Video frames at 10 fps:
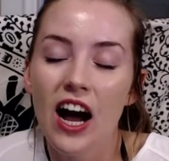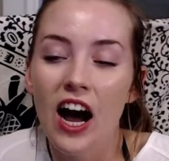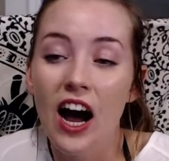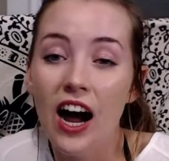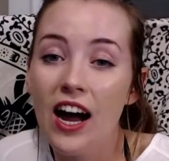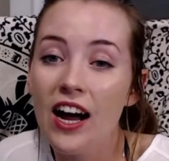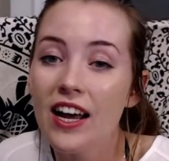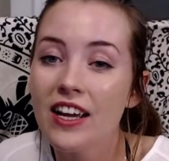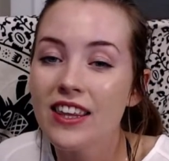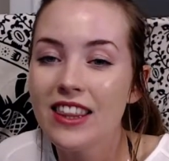
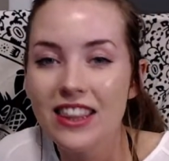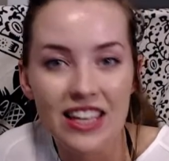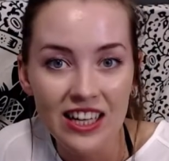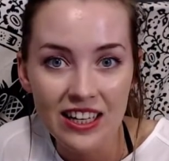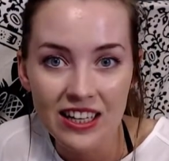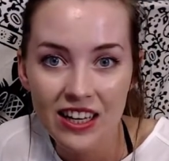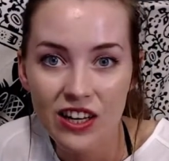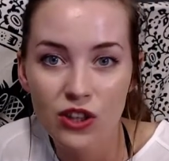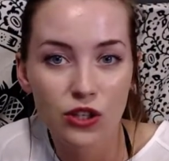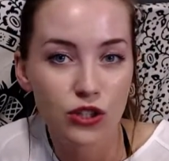I
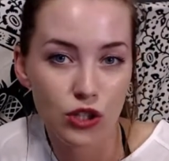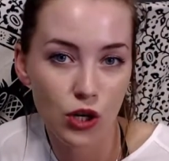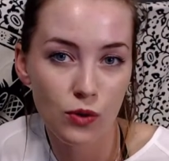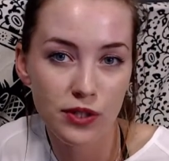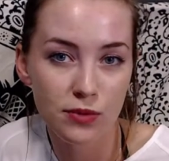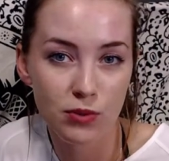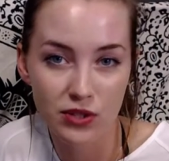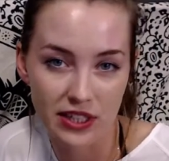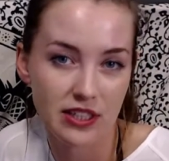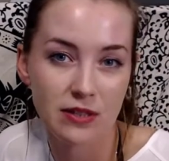think the show is
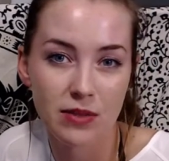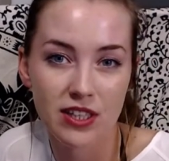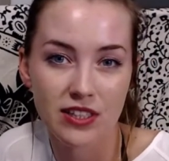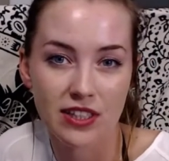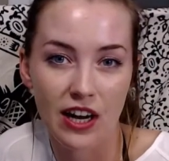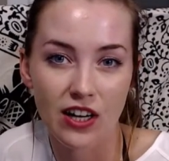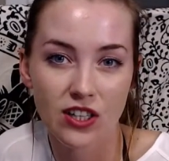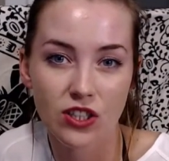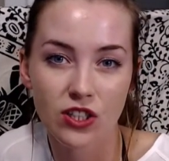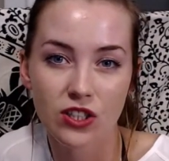presenting me these
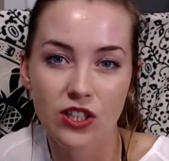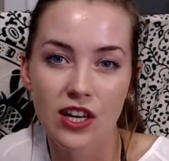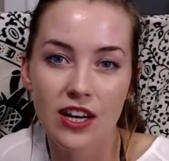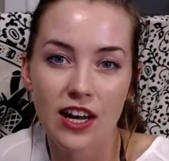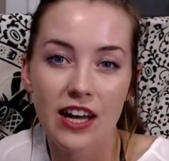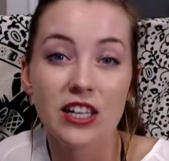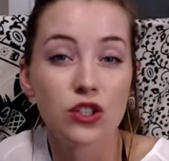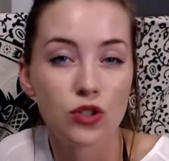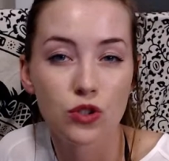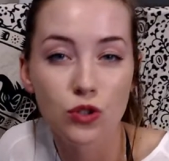characters and
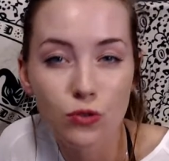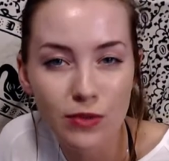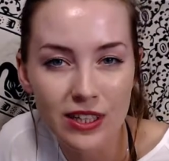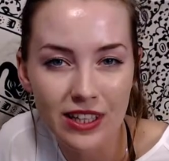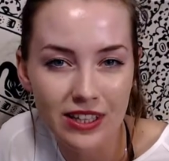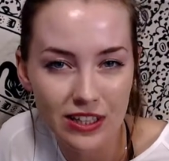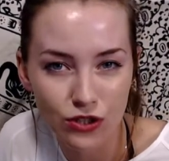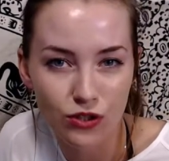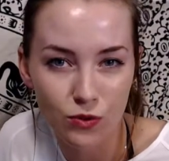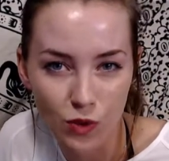assuming that these
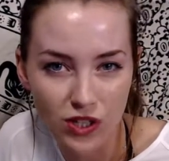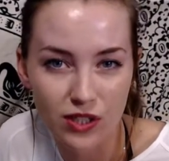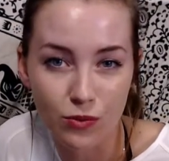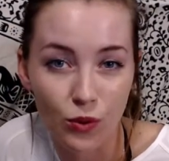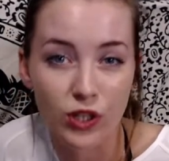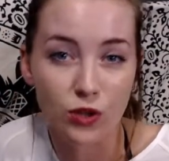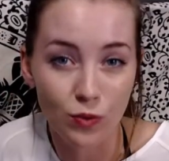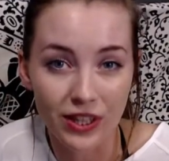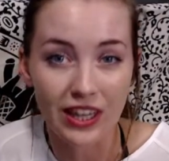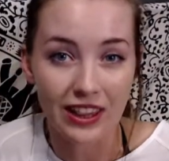are the ones I'm going to
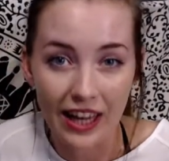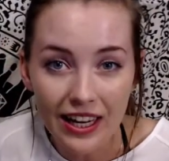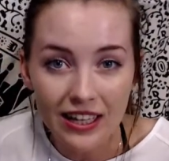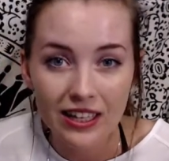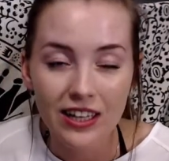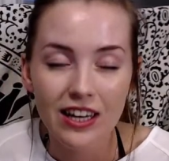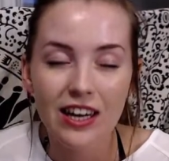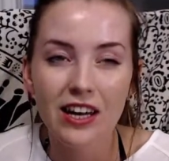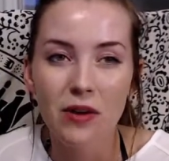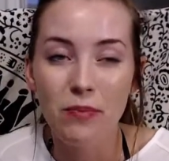really like,
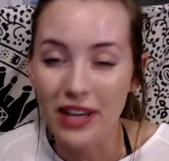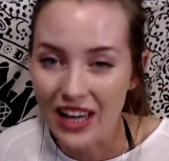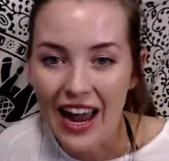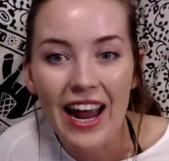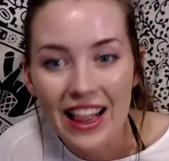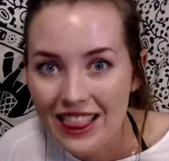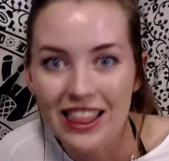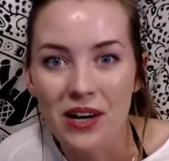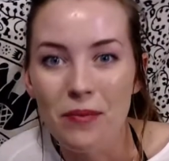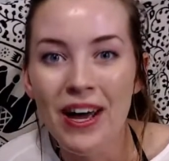but I hate them.